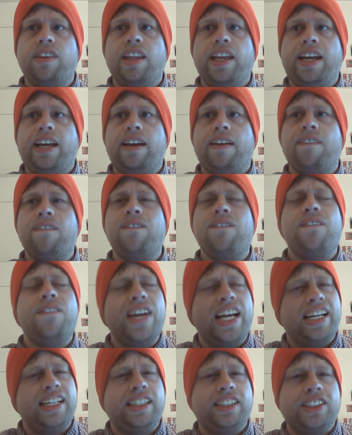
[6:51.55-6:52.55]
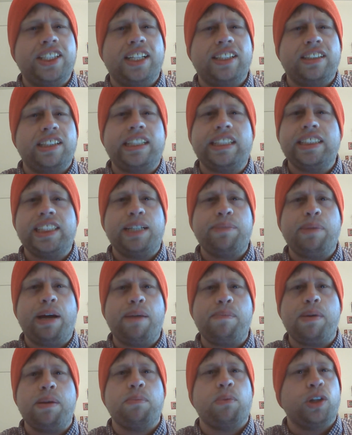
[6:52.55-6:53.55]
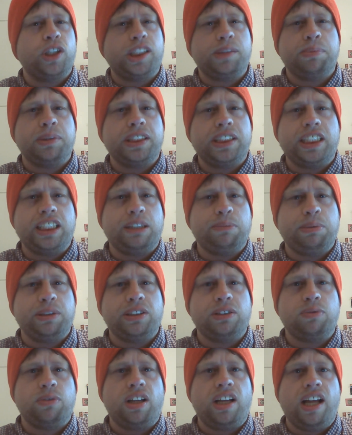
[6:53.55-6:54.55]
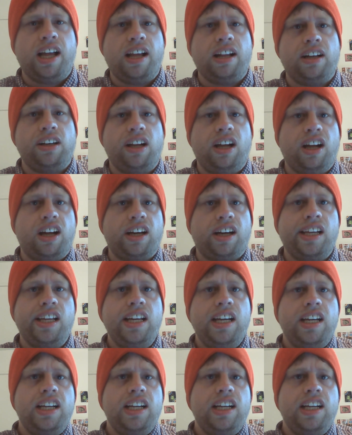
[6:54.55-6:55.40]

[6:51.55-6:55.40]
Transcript: like fit each other because they might be multiple syllables uh, long.